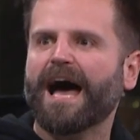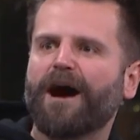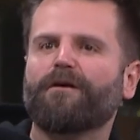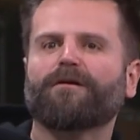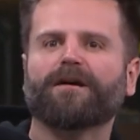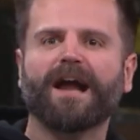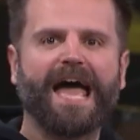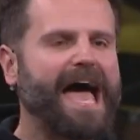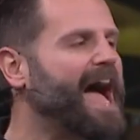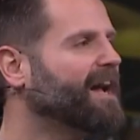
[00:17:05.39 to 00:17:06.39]
our
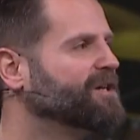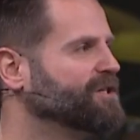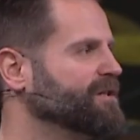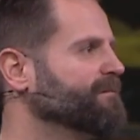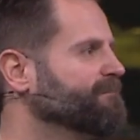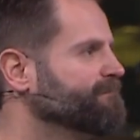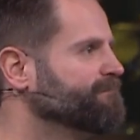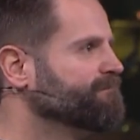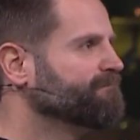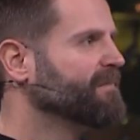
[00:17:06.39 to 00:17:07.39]
action.
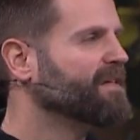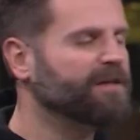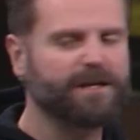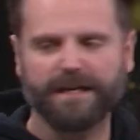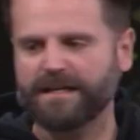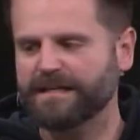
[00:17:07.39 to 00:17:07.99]
I think you need